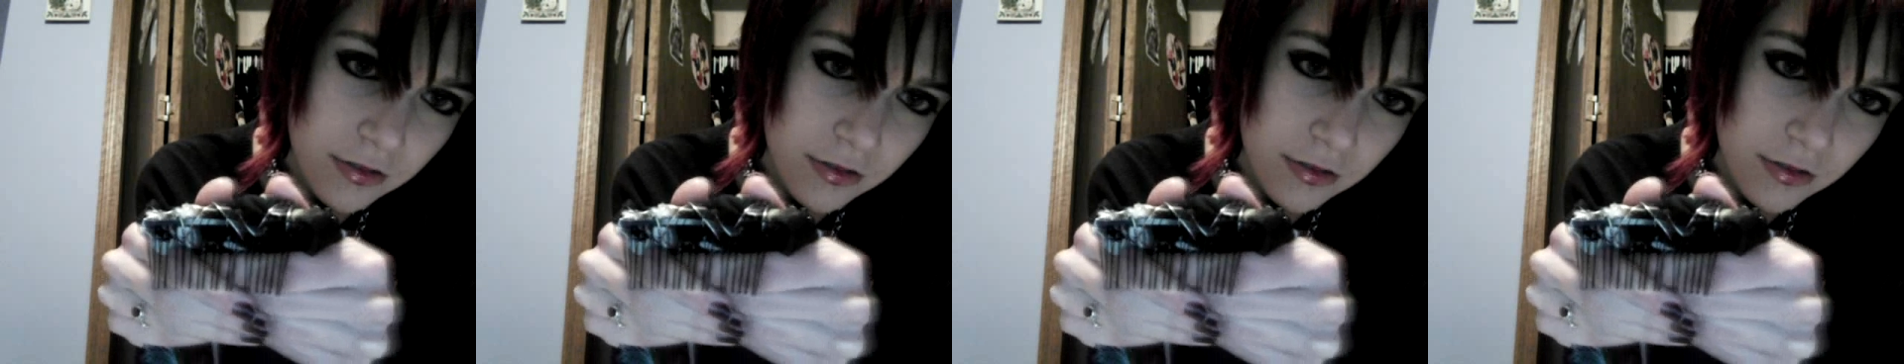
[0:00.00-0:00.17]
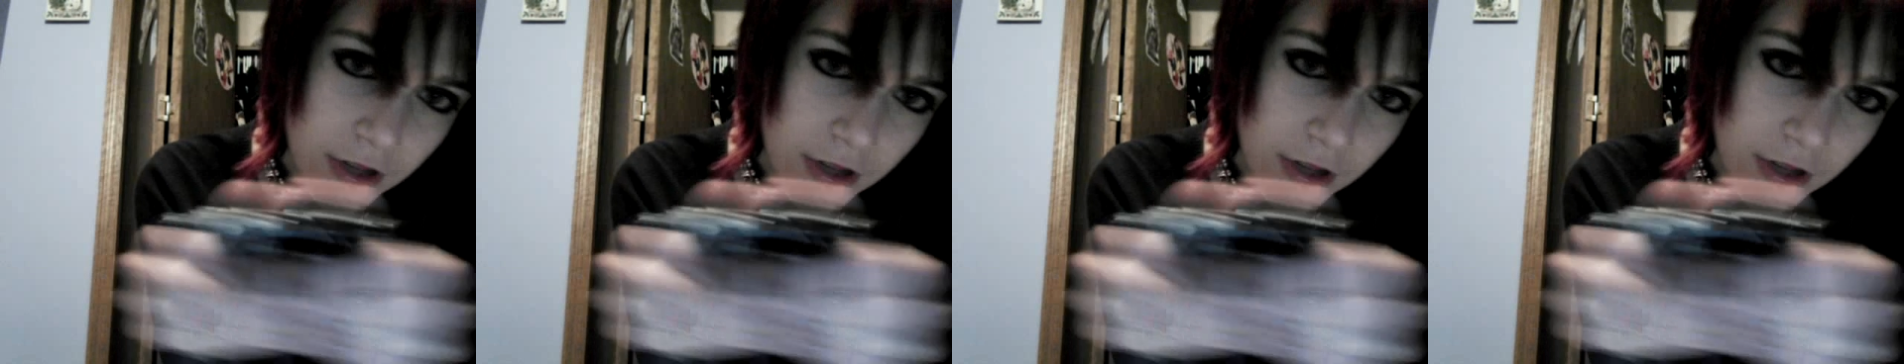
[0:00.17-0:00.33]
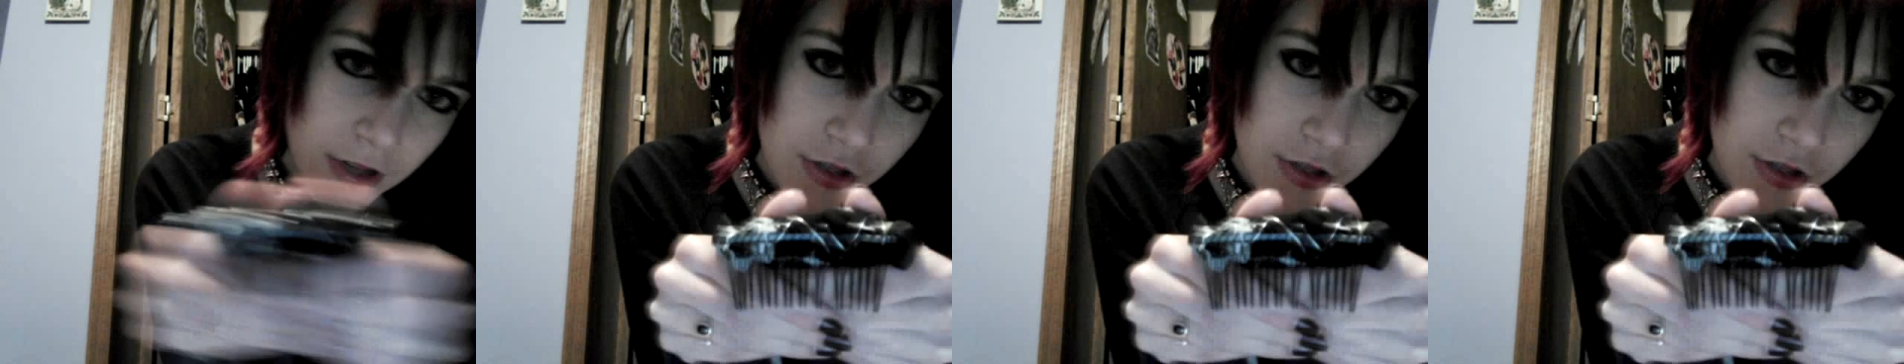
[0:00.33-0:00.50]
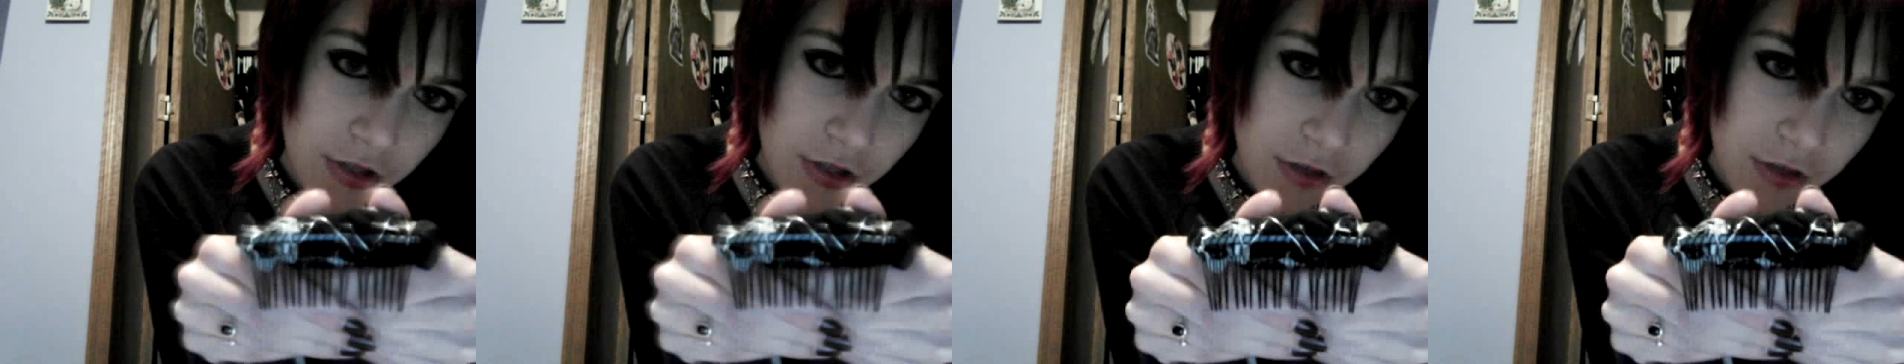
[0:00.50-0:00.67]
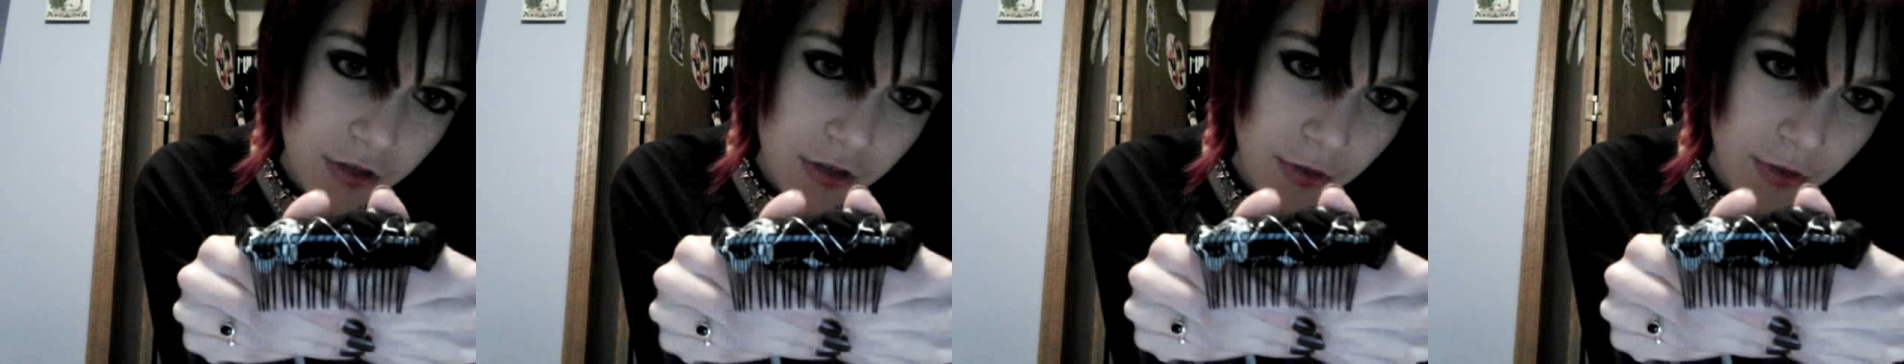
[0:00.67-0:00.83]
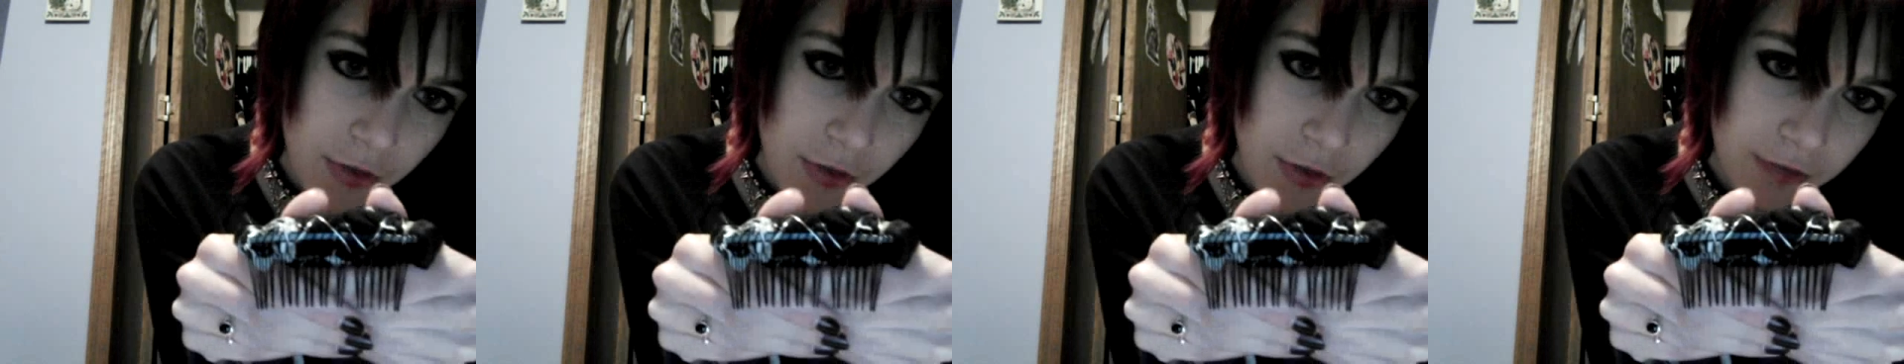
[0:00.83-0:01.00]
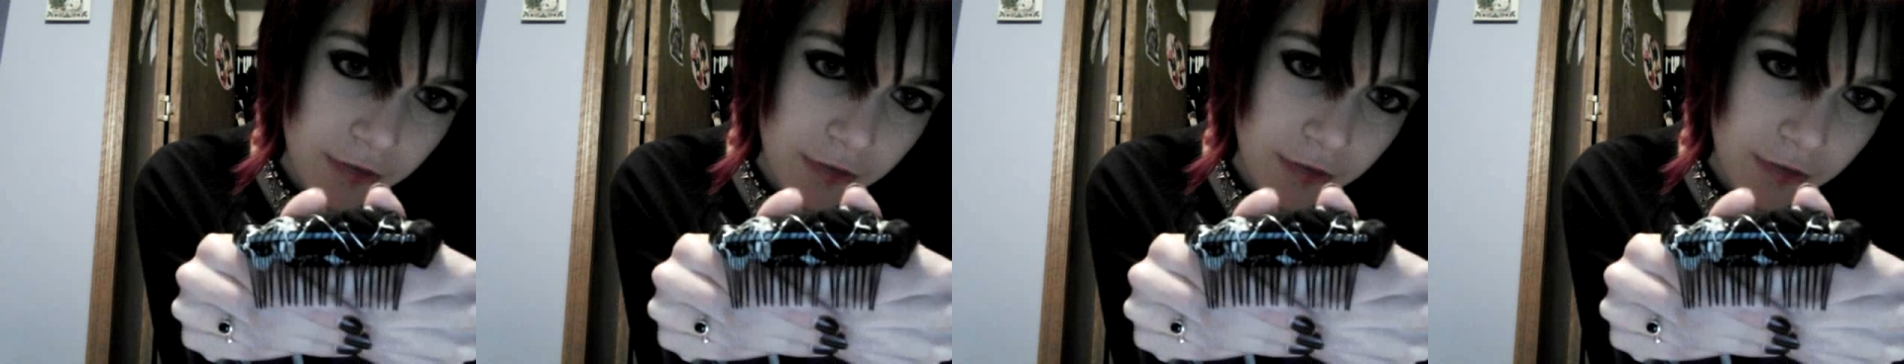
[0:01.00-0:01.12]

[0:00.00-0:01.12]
that shows up well,